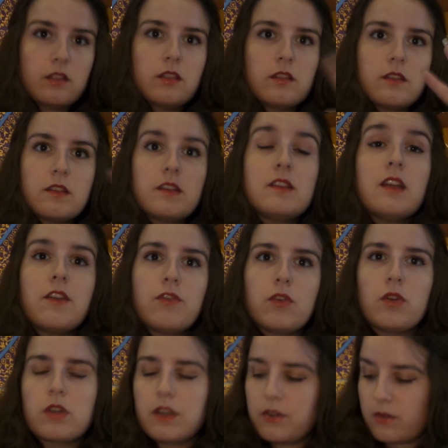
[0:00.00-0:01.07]

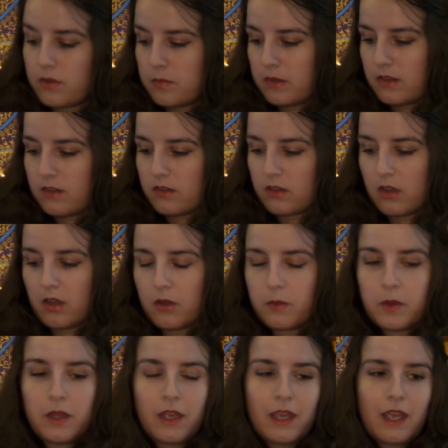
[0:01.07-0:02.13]
several Christmases
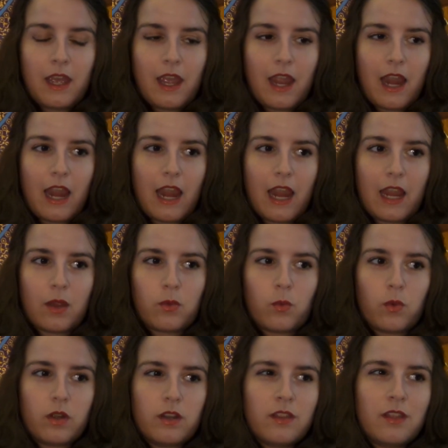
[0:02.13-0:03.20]
ago,
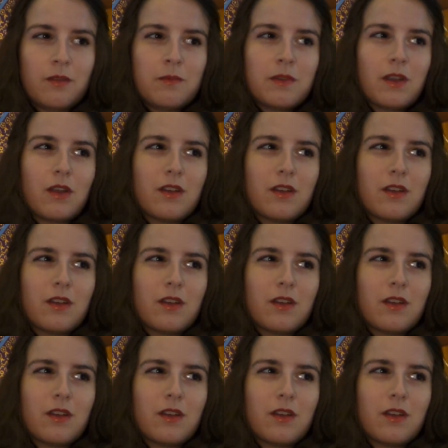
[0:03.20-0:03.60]
and one of them,